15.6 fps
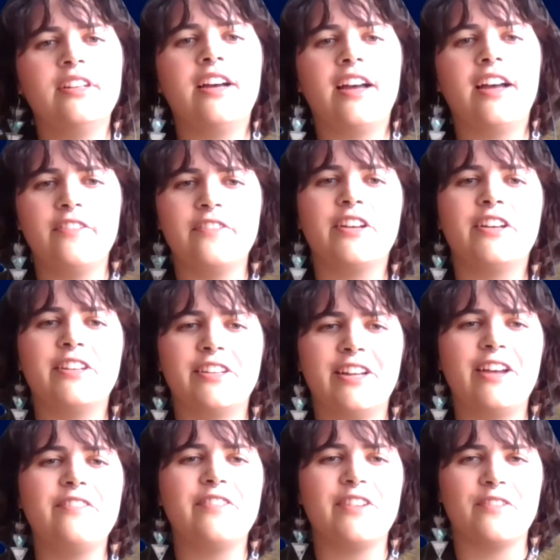I
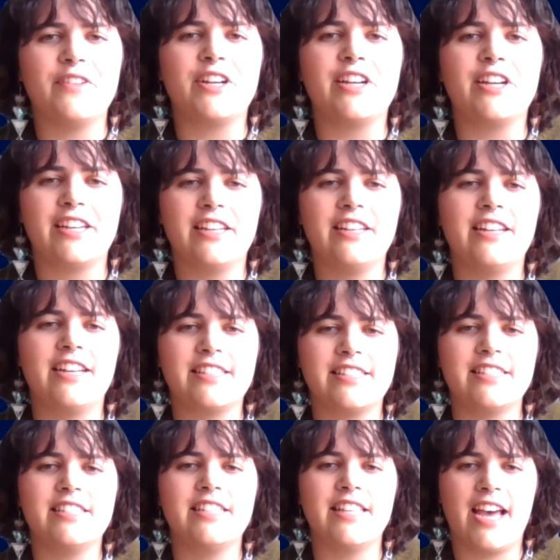felt very
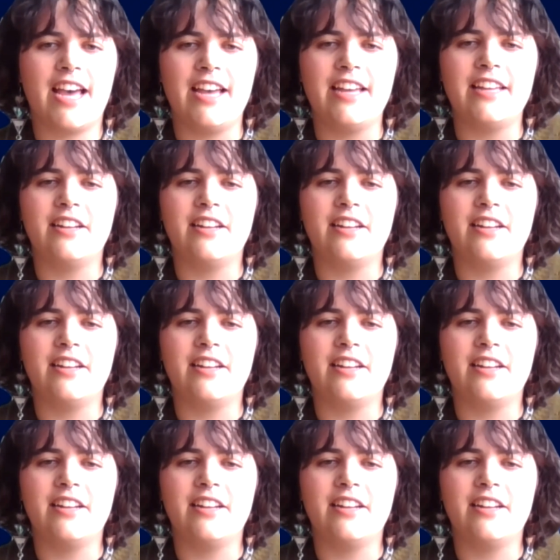connected to that.